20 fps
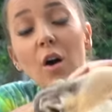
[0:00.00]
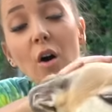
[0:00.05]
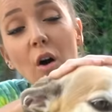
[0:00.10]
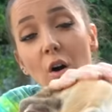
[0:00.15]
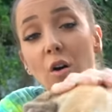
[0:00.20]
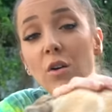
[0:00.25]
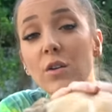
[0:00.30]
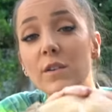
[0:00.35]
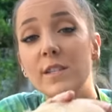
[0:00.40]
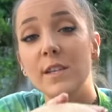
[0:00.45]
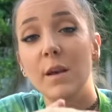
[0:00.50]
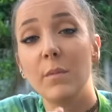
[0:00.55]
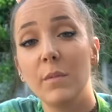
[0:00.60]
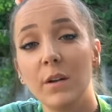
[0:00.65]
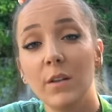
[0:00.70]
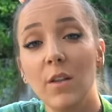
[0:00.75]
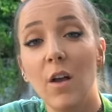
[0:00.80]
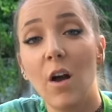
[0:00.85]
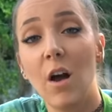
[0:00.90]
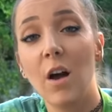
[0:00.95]
all
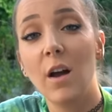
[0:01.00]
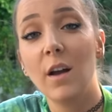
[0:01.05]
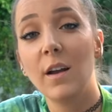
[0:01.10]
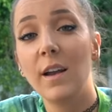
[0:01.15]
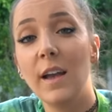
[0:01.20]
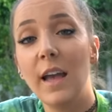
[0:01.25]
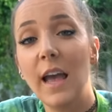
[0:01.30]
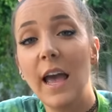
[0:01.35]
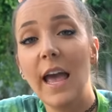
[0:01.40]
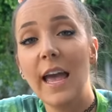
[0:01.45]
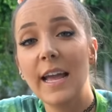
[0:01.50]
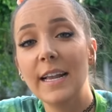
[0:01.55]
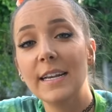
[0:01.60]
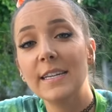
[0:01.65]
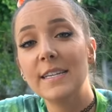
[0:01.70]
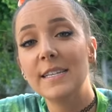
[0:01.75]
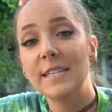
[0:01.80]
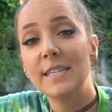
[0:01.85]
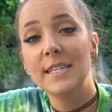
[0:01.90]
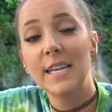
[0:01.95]
summer long
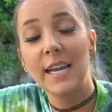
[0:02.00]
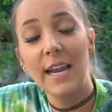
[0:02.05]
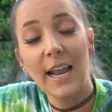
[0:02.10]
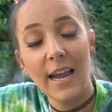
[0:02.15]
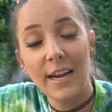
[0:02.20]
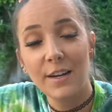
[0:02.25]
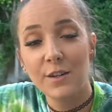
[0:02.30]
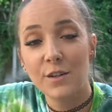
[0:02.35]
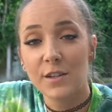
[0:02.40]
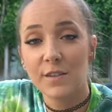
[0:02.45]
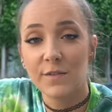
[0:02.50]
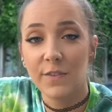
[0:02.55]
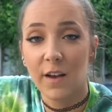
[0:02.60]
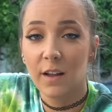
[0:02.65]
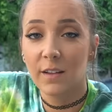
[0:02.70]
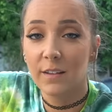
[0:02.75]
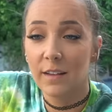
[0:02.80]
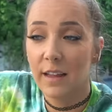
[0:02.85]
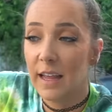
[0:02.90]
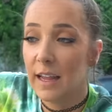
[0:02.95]
and today just
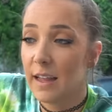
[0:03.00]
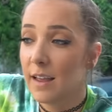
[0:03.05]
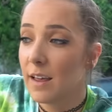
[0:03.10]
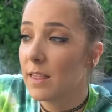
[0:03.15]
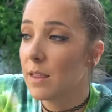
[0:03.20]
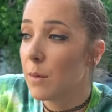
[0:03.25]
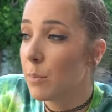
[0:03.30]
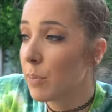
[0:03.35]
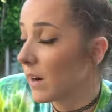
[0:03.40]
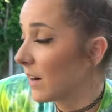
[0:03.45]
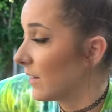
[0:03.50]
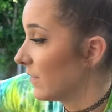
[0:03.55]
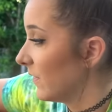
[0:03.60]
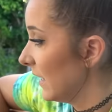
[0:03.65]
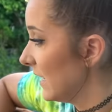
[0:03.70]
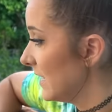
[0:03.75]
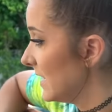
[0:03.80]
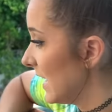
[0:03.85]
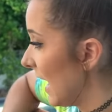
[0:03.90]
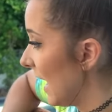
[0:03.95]
felt like the
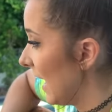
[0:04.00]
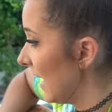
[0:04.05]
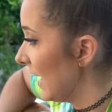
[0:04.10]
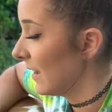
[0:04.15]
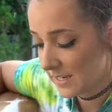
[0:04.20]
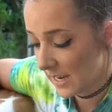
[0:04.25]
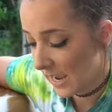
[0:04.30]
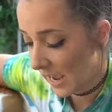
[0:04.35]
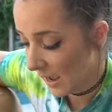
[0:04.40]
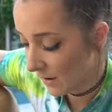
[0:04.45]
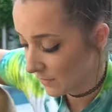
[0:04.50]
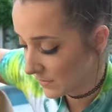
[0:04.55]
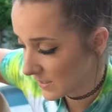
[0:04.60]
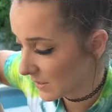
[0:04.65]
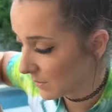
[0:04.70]
perfect day to have